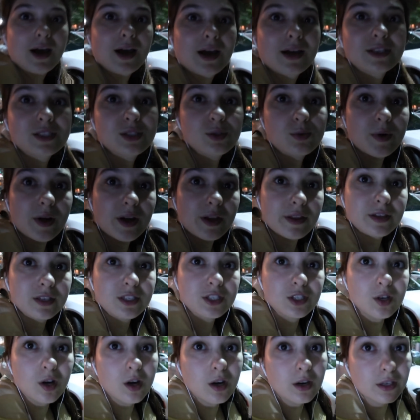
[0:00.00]
I swear,
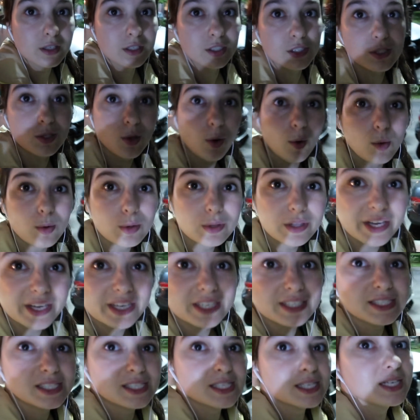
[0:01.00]
this dog is so
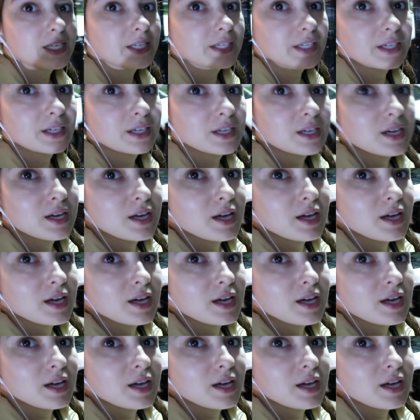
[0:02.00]
lazy.